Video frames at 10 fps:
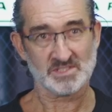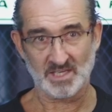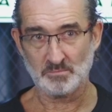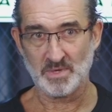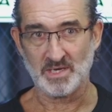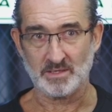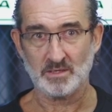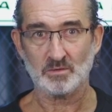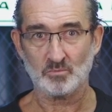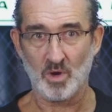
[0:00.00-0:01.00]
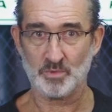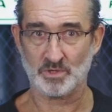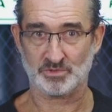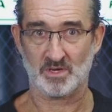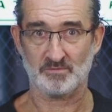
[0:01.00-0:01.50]
The Zealot V one-wheel
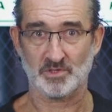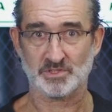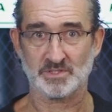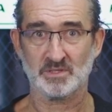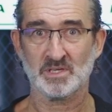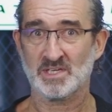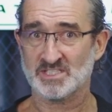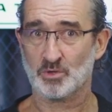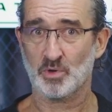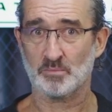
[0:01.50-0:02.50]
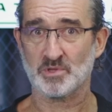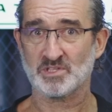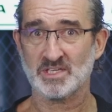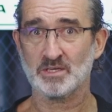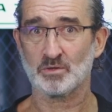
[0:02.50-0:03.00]
drive version is
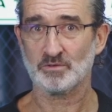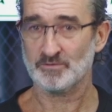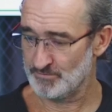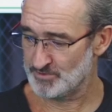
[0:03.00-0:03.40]
equipped with a single